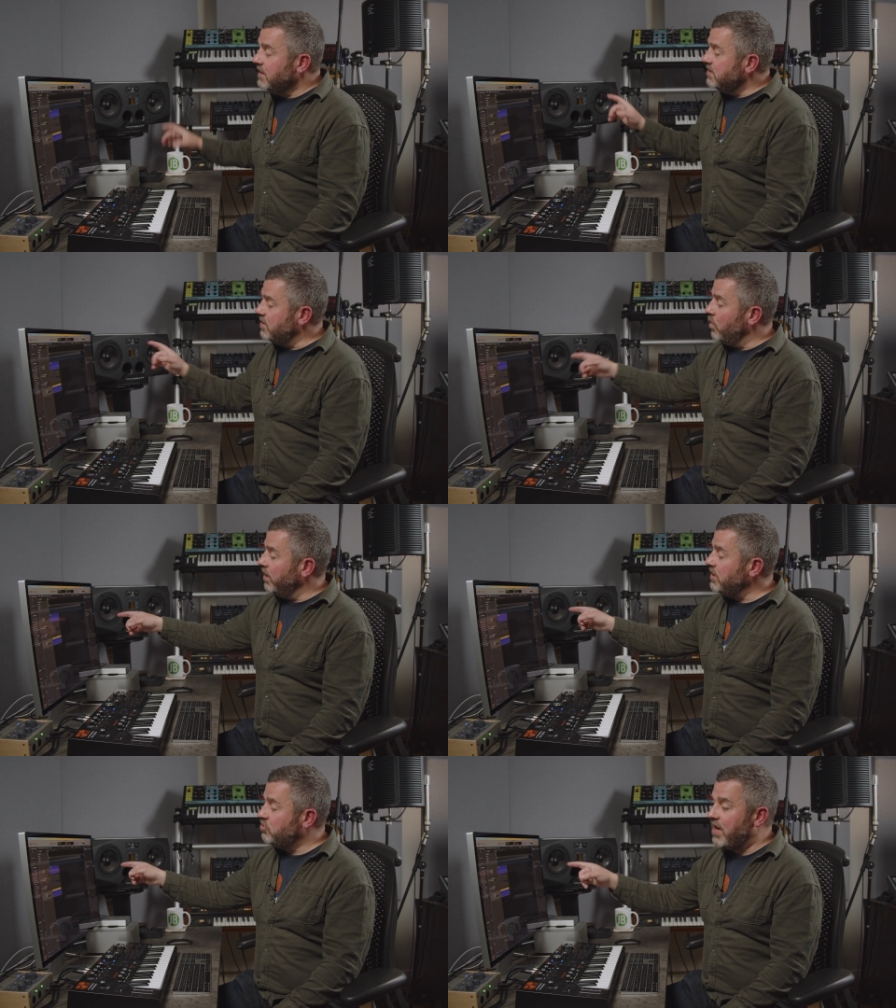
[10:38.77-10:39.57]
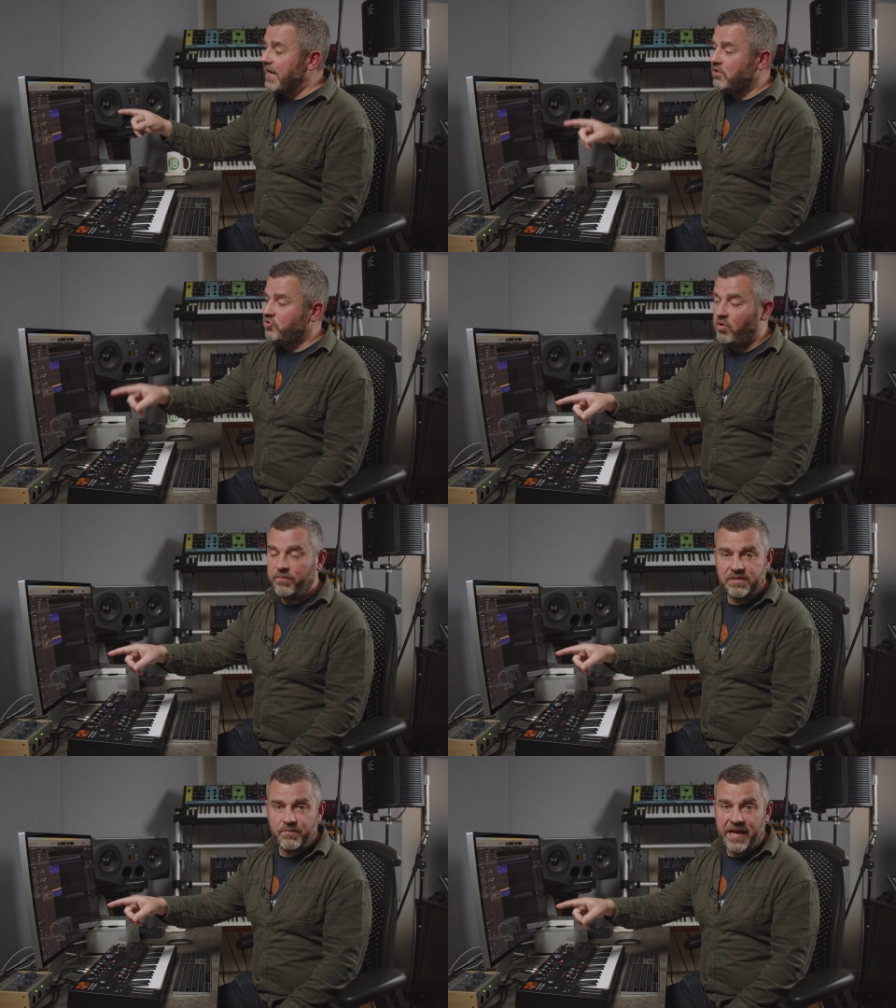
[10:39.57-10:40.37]
So when I drag and drop
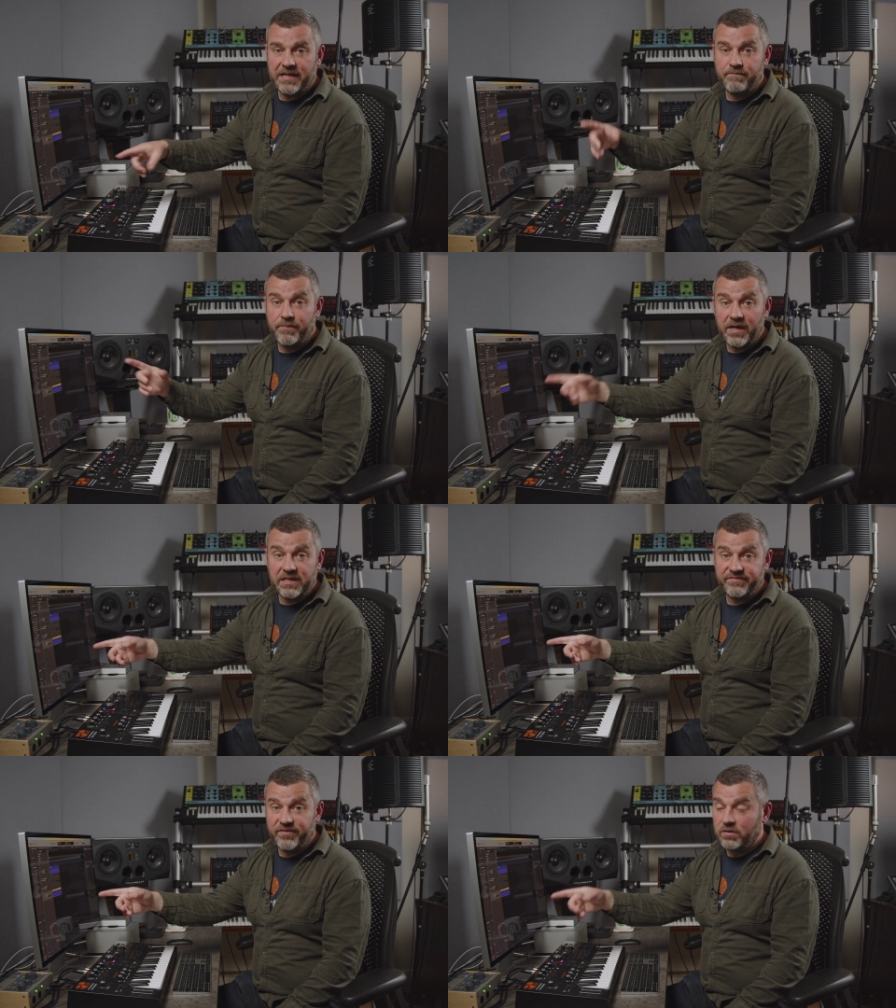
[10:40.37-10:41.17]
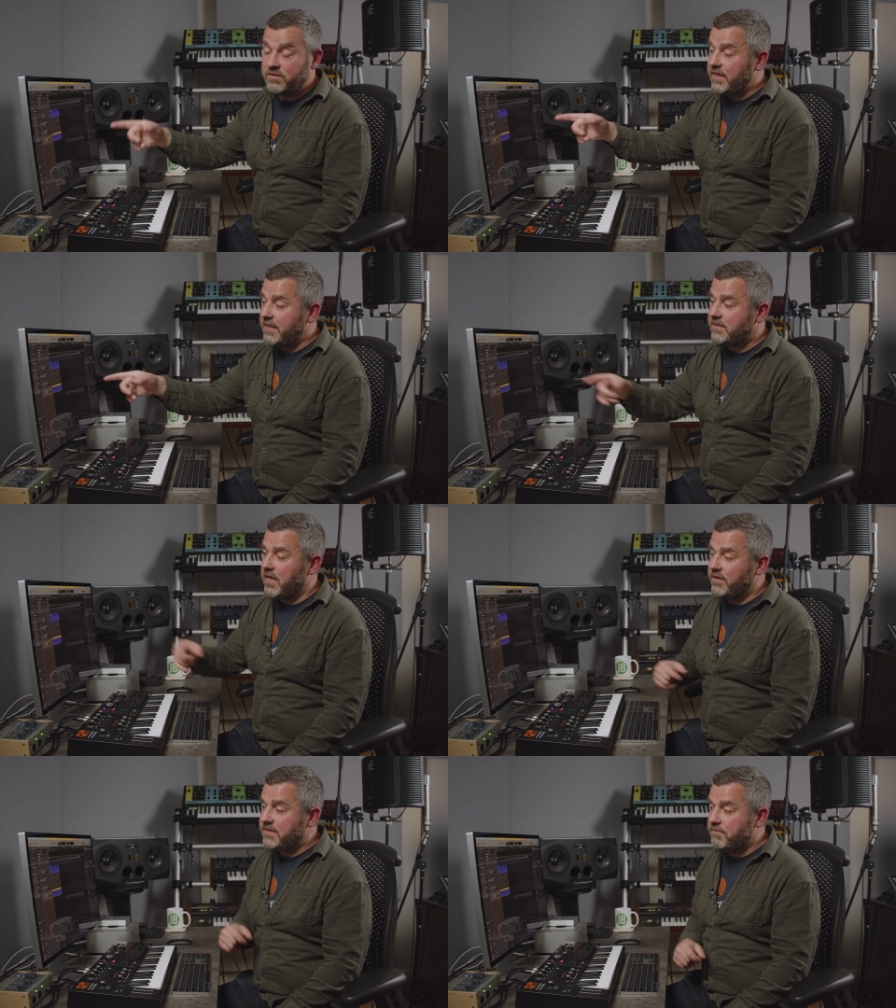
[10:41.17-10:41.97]
this pattern by default, it's
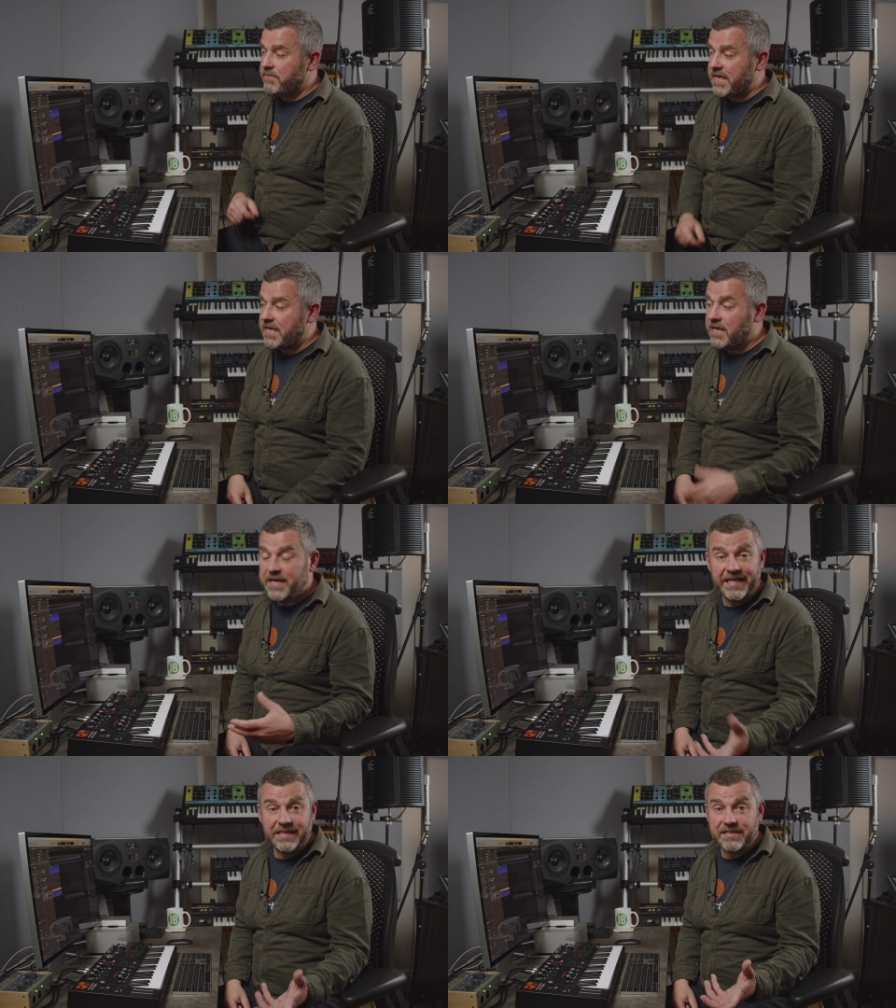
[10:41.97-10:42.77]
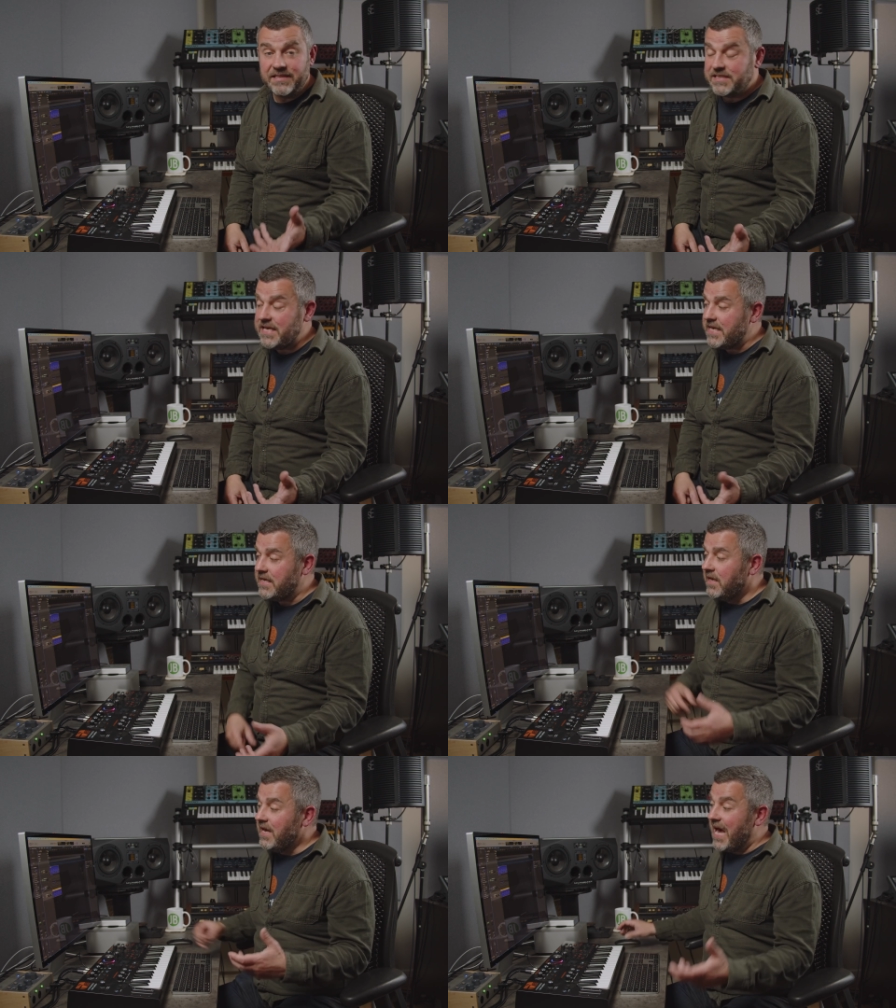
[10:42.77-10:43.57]
going to be in C.
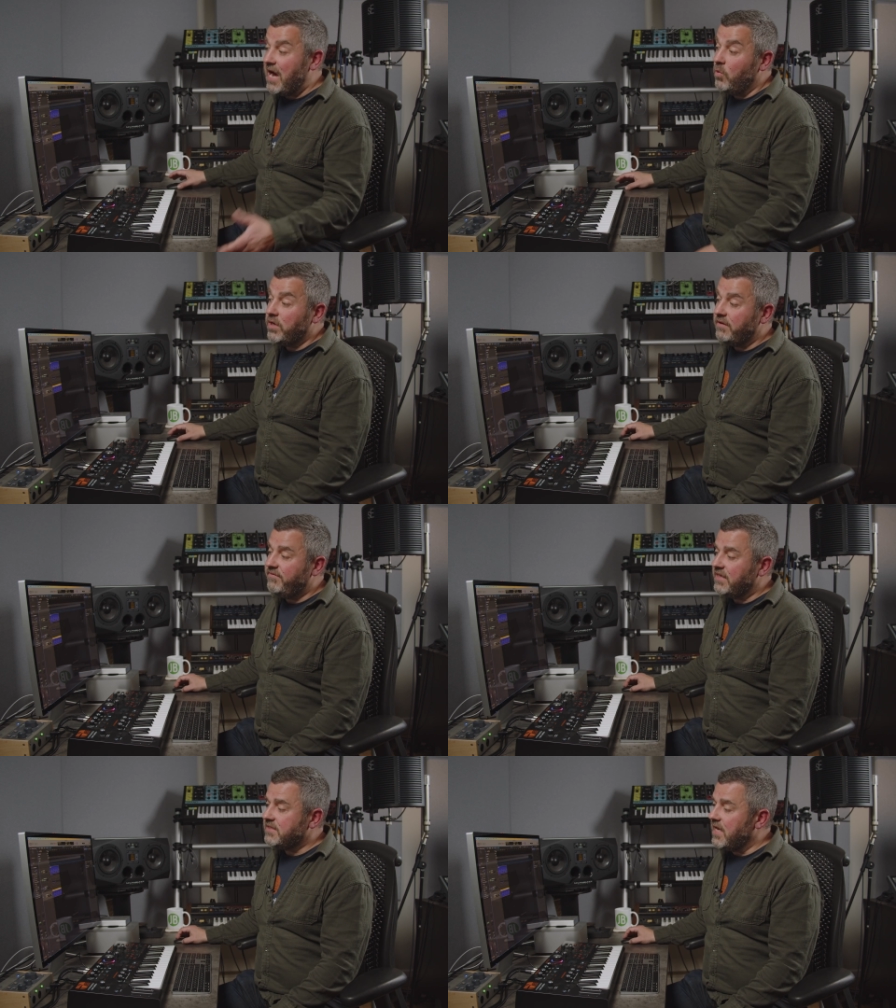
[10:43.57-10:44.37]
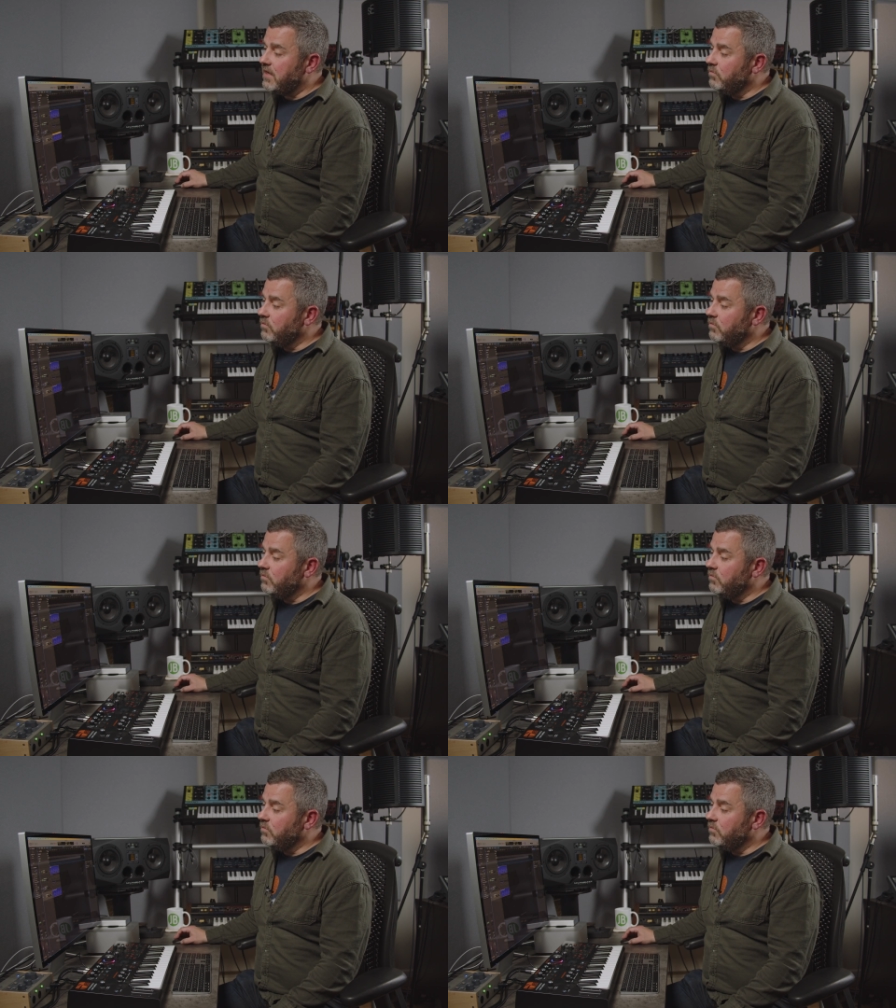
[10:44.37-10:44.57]
How would I fix that?